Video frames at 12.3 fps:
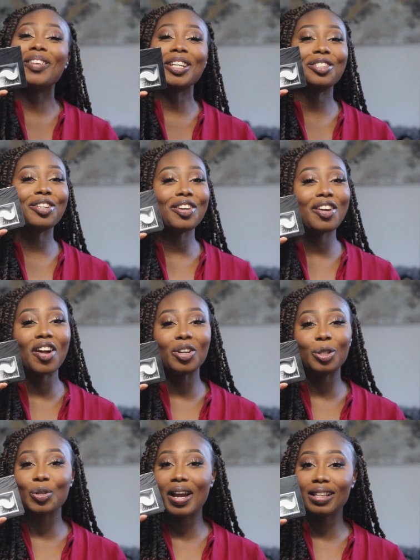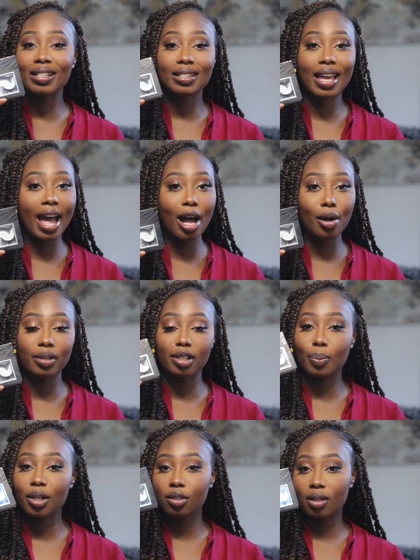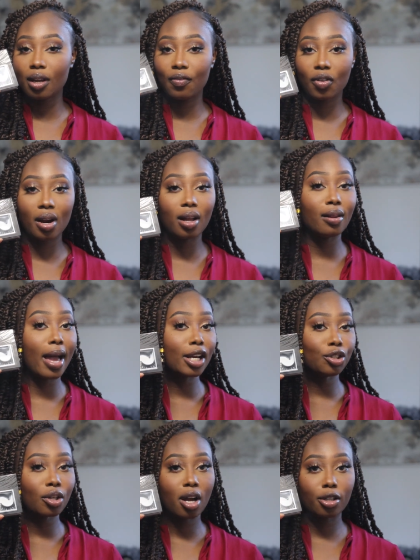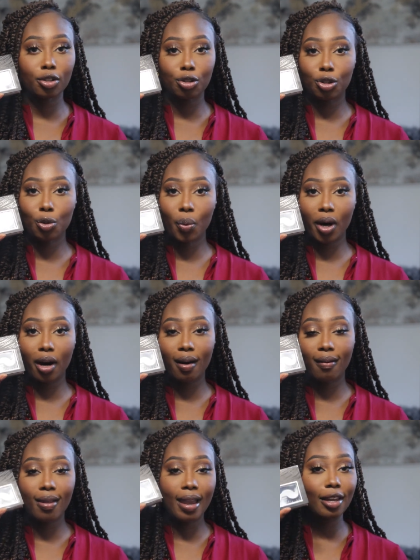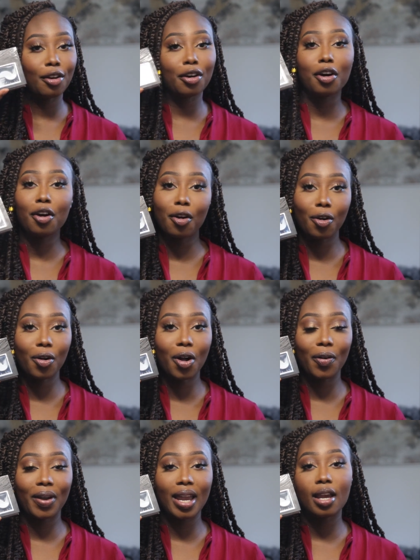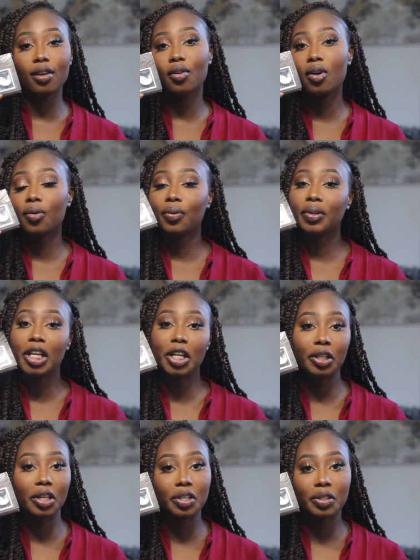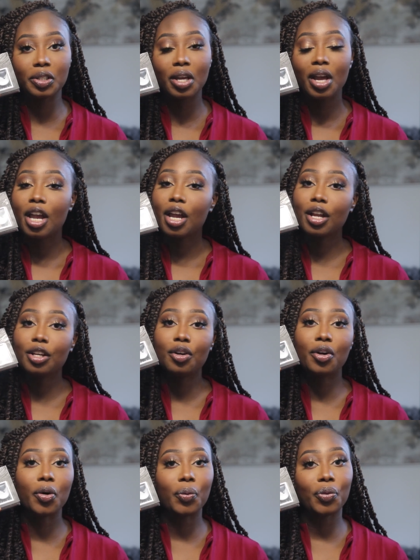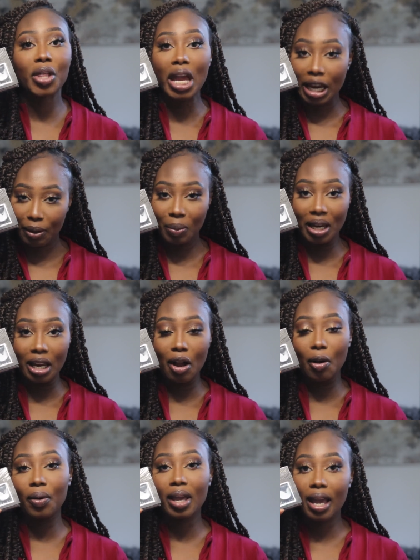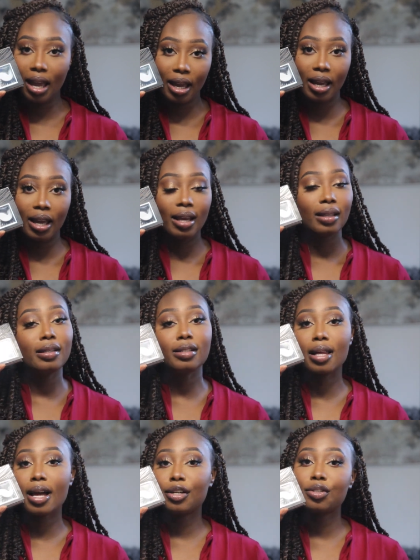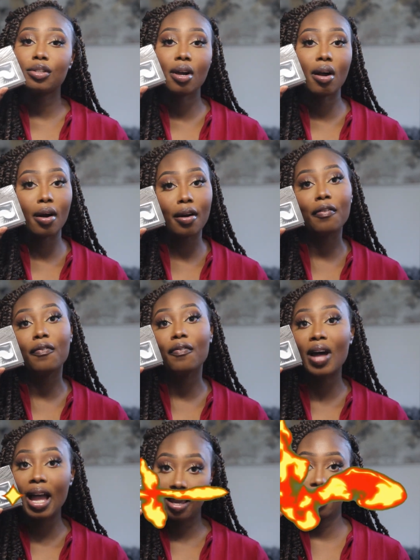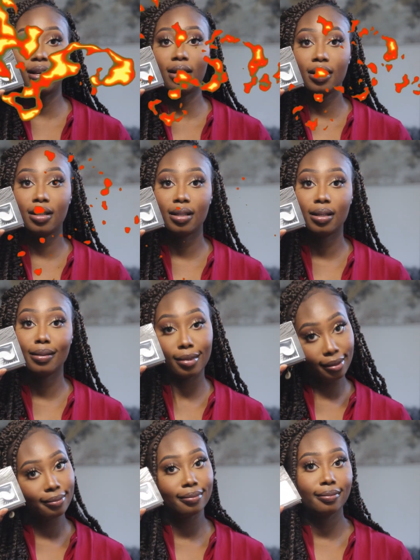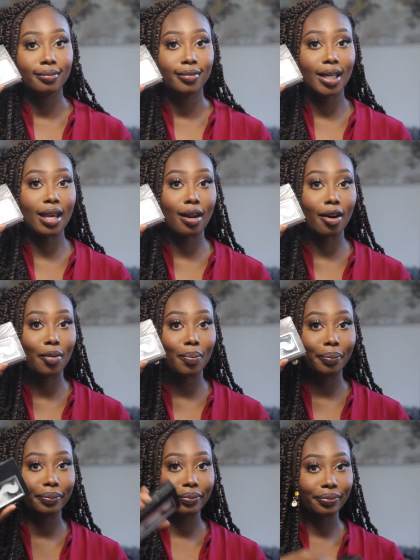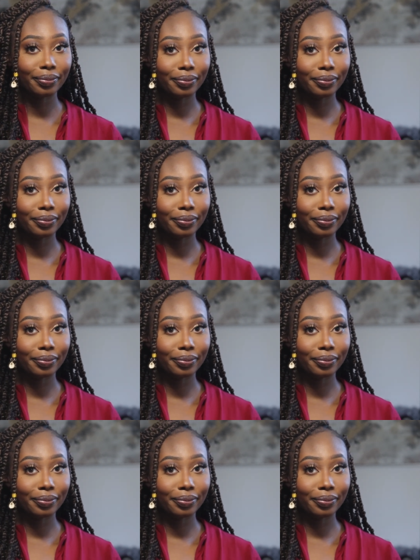Make sure y'all try these out, especially if you're a lash connoisseur, like your girl, okay? You're gonna need this and you're gonna thank me, okay? These lashes are fire. Get them.